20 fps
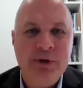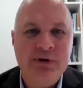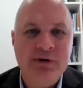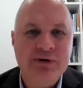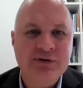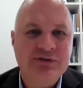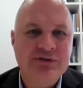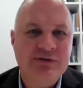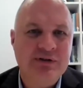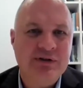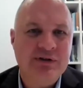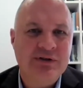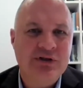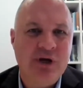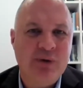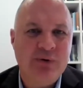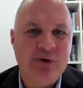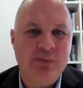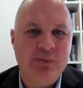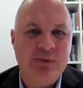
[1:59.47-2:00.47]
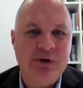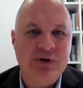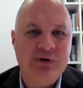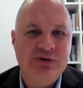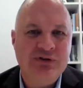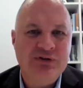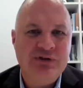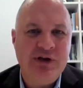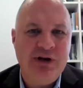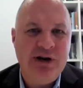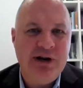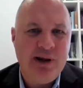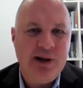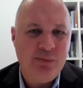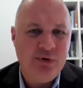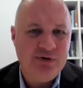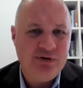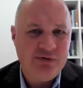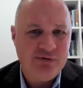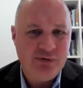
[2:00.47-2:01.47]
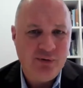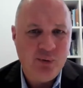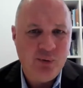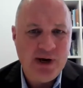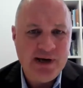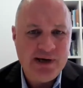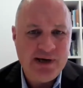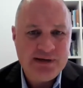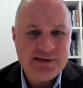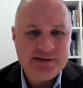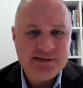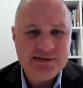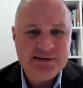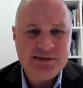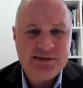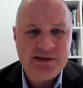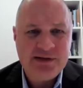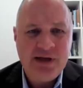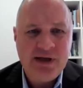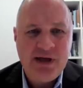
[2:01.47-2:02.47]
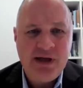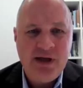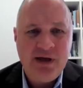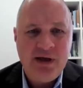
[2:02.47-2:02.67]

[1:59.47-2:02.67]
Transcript: because the term can be used in a number of different ways.